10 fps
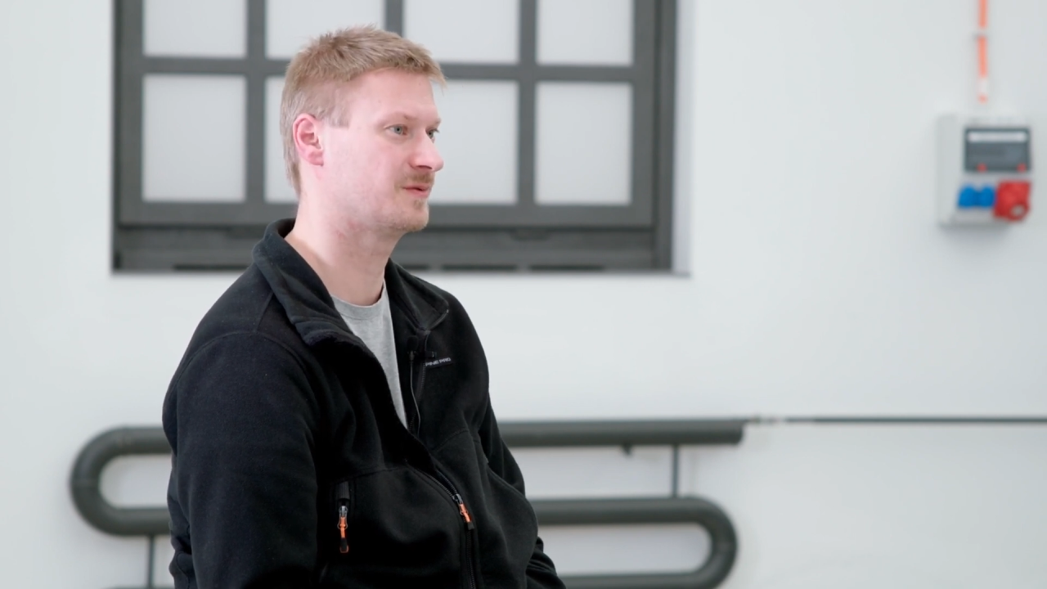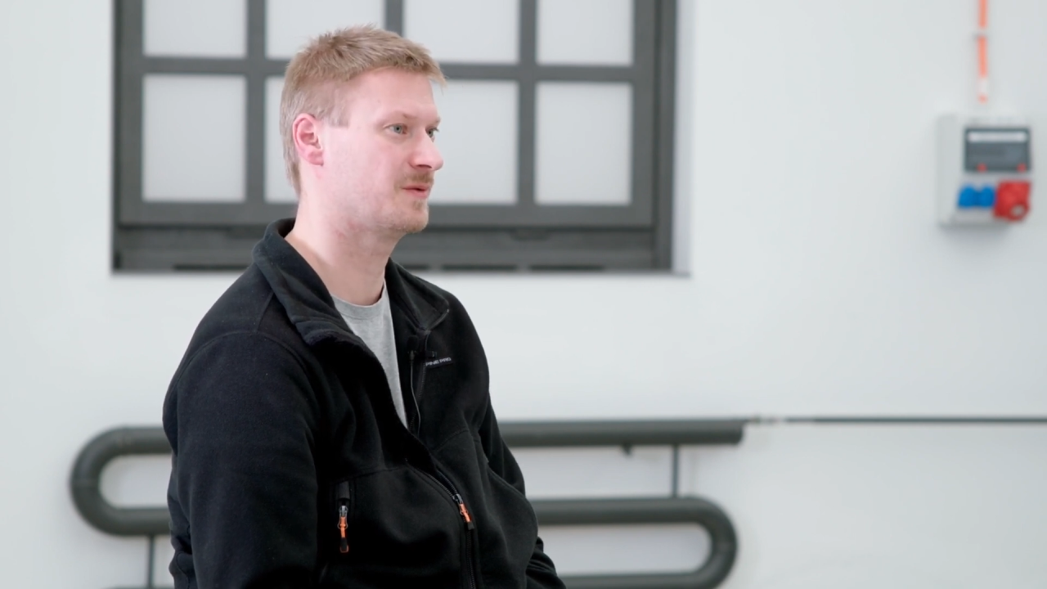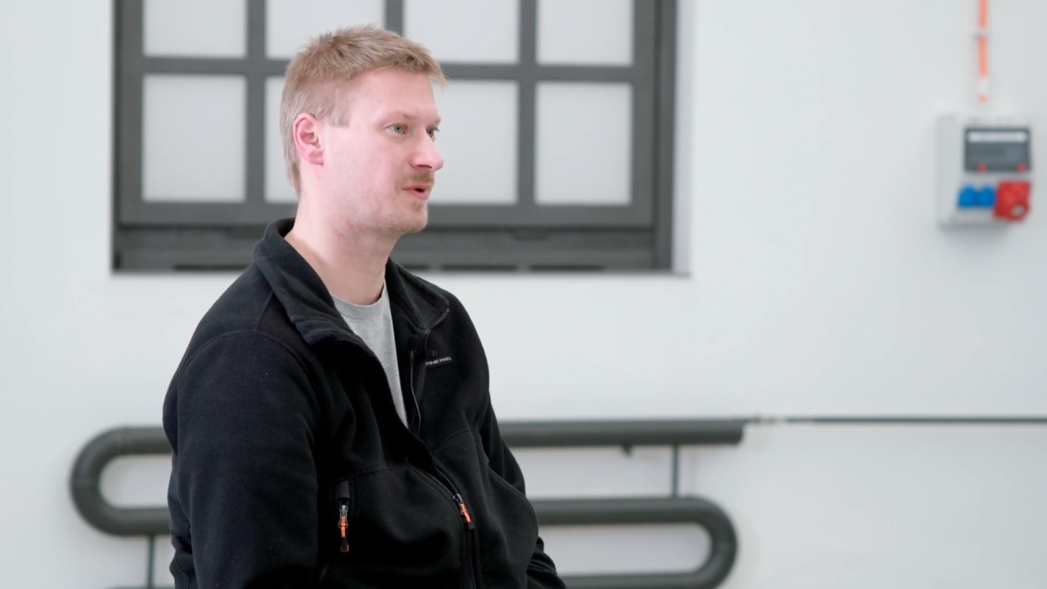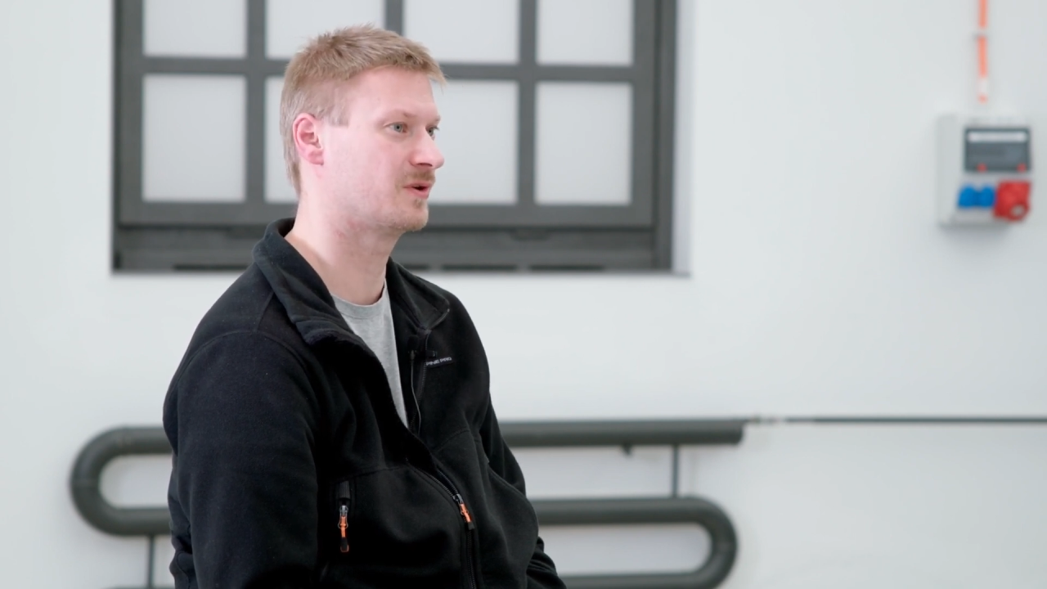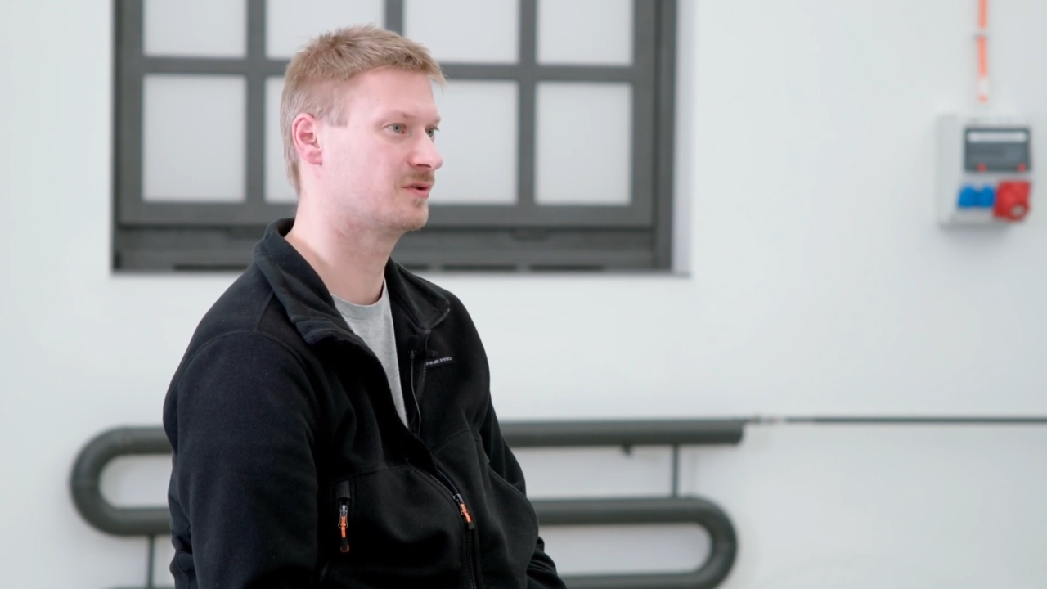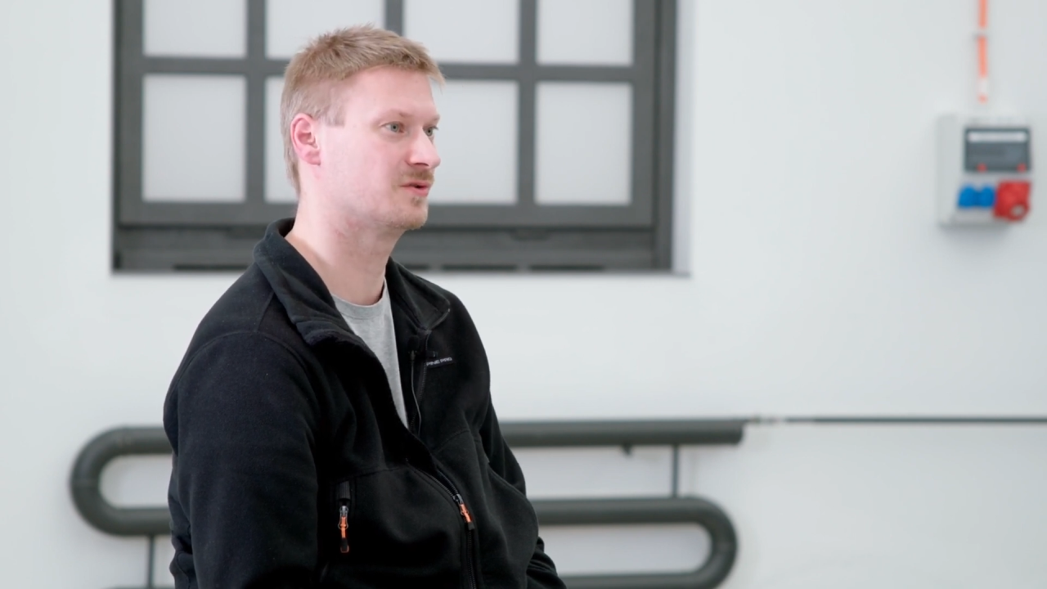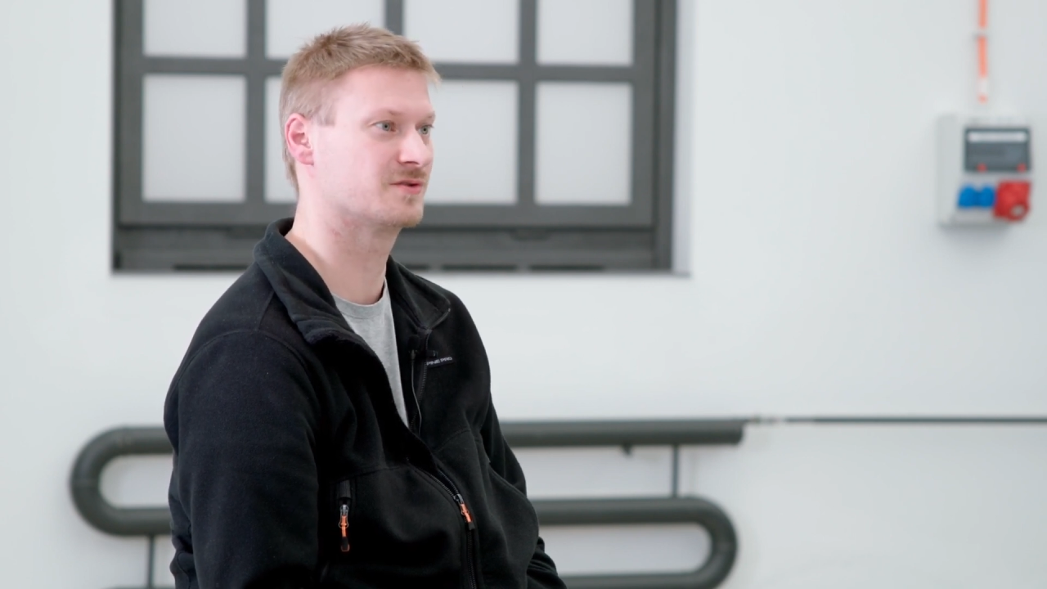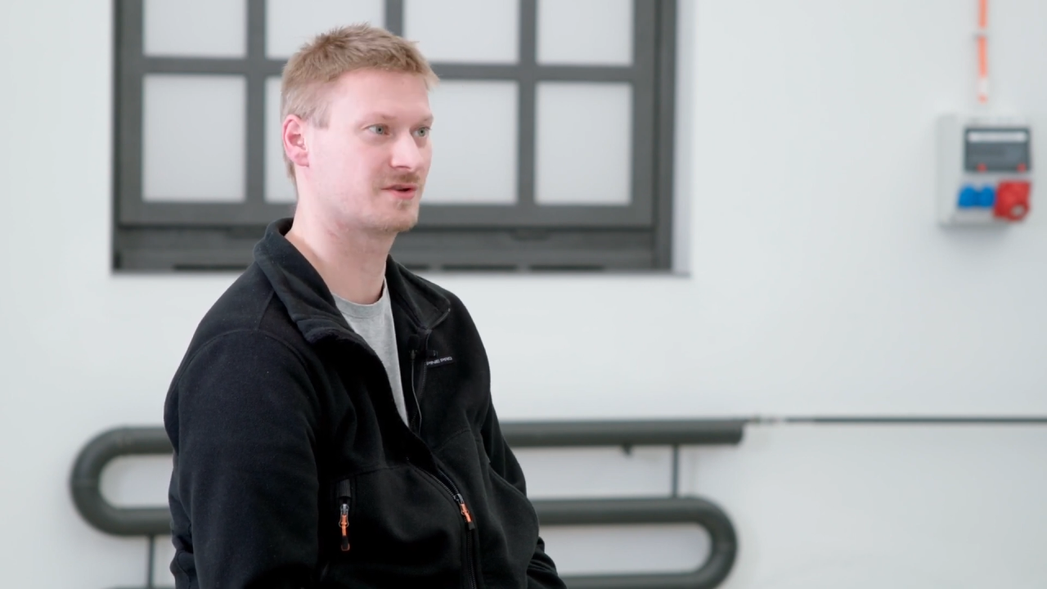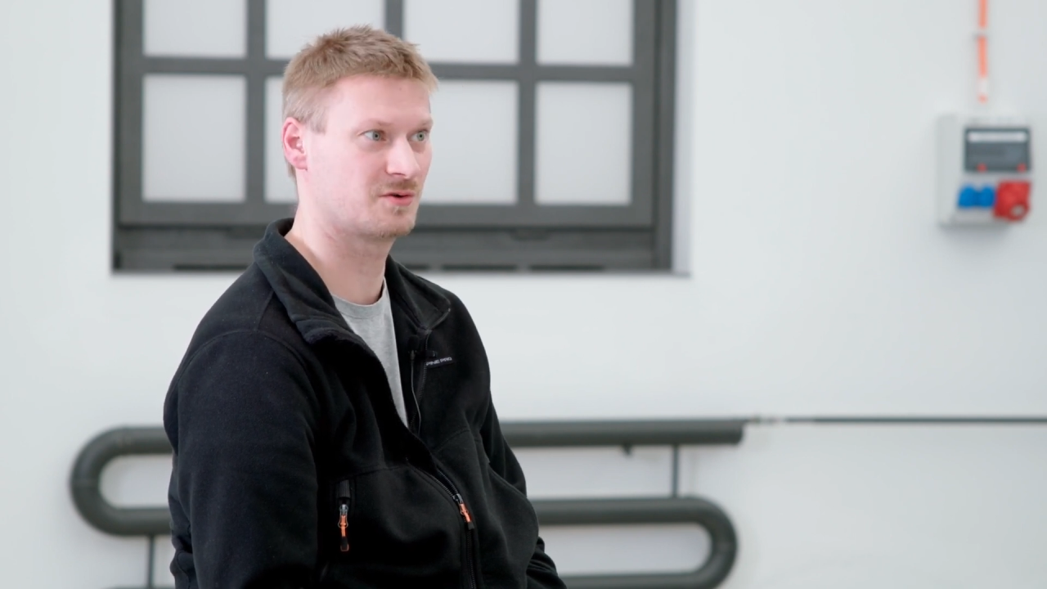people on the